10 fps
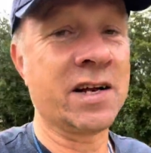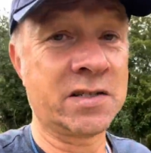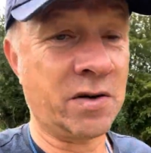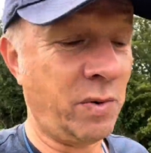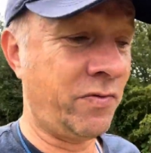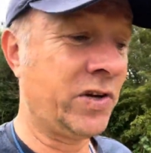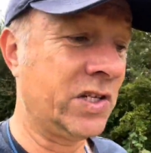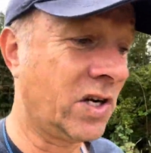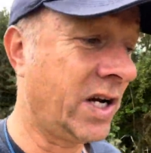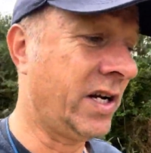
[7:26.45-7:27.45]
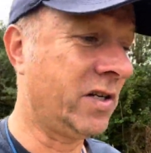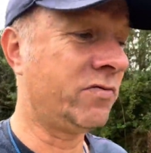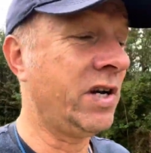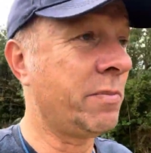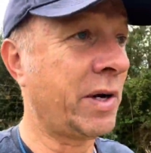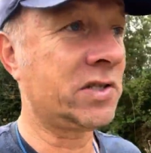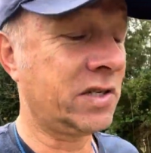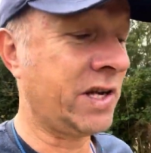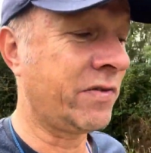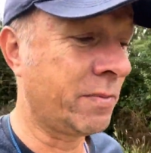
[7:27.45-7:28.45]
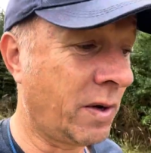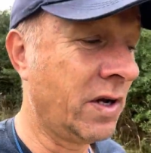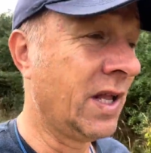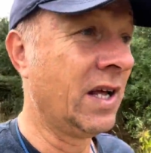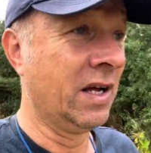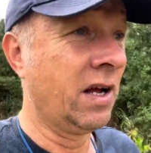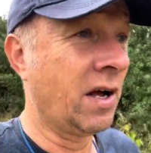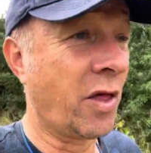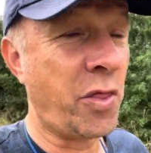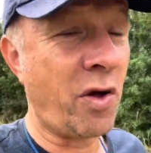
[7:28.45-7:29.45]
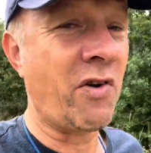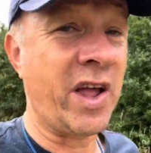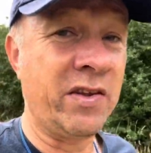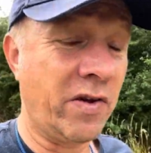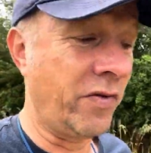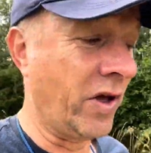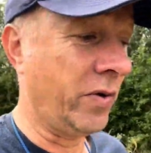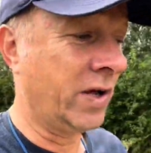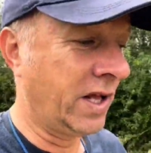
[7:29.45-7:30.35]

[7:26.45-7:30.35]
So we've decided it's really best to give them a, a thorough interview